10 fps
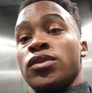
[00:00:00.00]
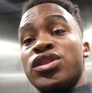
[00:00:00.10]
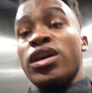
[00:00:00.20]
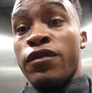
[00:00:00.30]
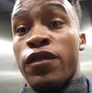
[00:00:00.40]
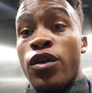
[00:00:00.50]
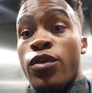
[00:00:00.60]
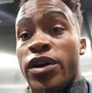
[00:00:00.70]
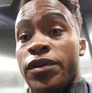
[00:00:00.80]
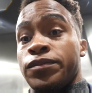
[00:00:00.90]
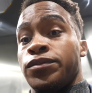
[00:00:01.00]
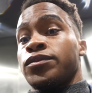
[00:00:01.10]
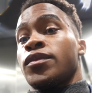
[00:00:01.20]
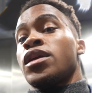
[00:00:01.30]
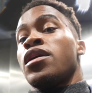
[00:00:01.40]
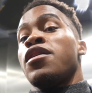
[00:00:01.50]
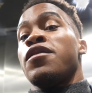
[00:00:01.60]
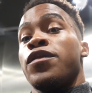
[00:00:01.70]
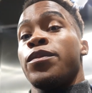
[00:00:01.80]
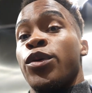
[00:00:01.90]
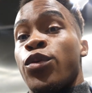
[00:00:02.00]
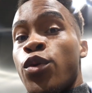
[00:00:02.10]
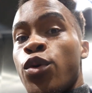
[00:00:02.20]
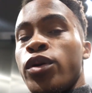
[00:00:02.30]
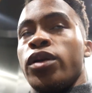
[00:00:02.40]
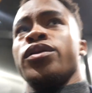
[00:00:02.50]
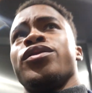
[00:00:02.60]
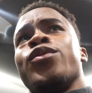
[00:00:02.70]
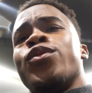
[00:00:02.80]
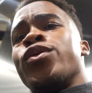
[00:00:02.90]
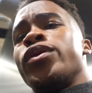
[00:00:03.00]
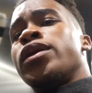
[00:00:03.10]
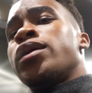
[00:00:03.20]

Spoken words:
Stand far away from the wall, not the wall.